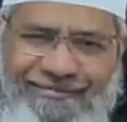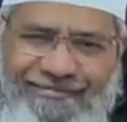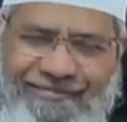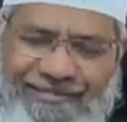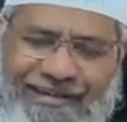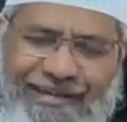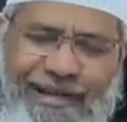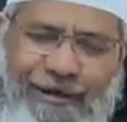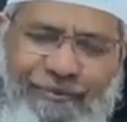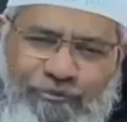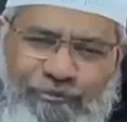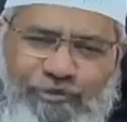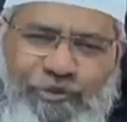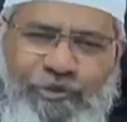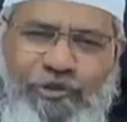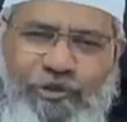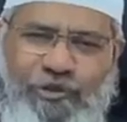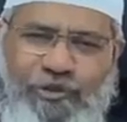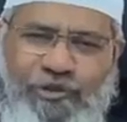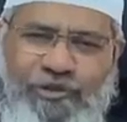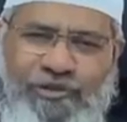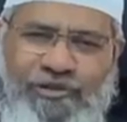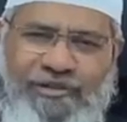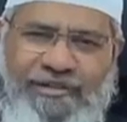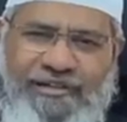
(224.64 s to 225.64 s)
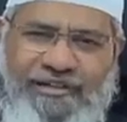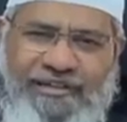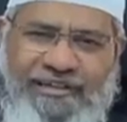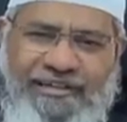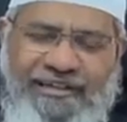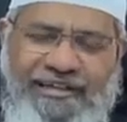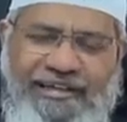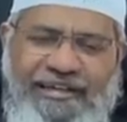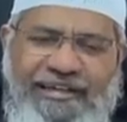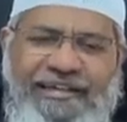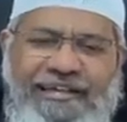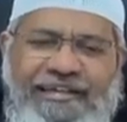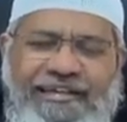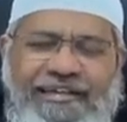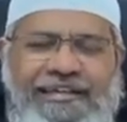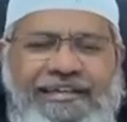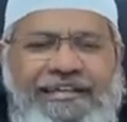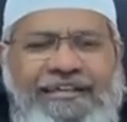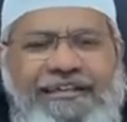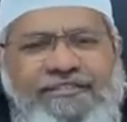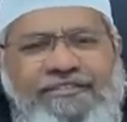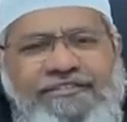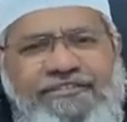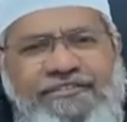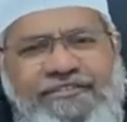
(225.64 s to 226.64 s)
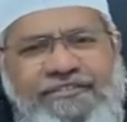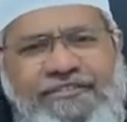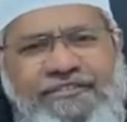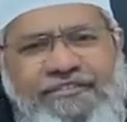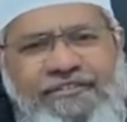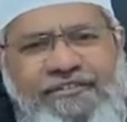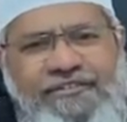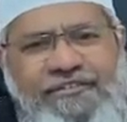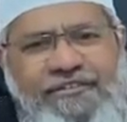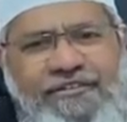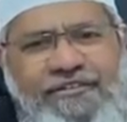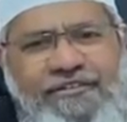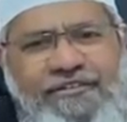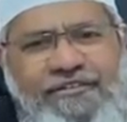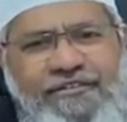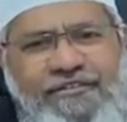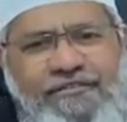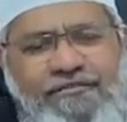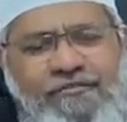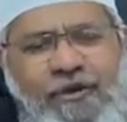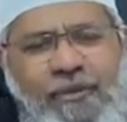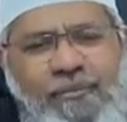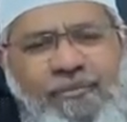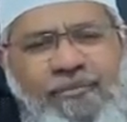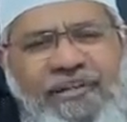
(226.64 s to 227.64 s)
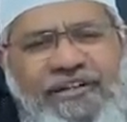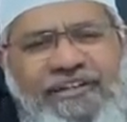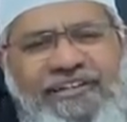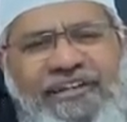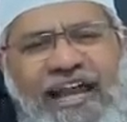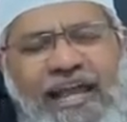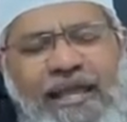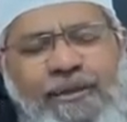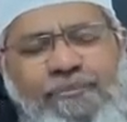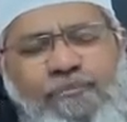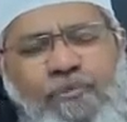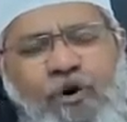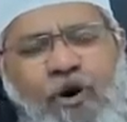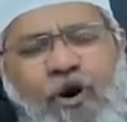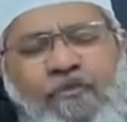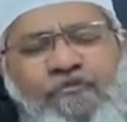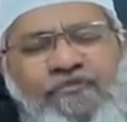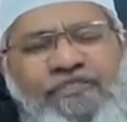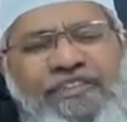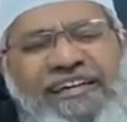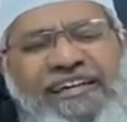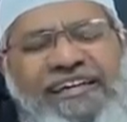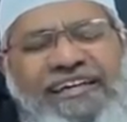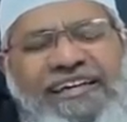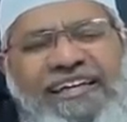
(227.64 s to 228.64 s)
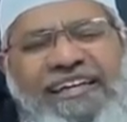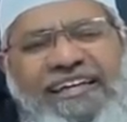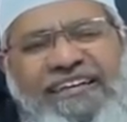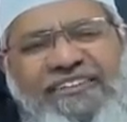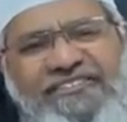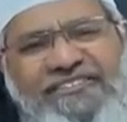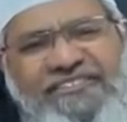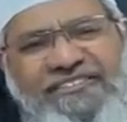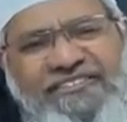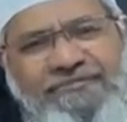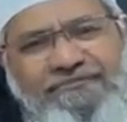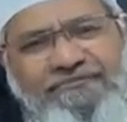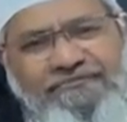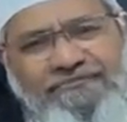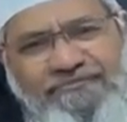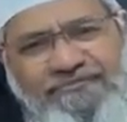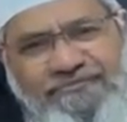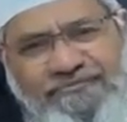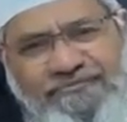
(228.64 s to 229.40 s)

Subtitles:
We come to know it is from the time of the Greeks.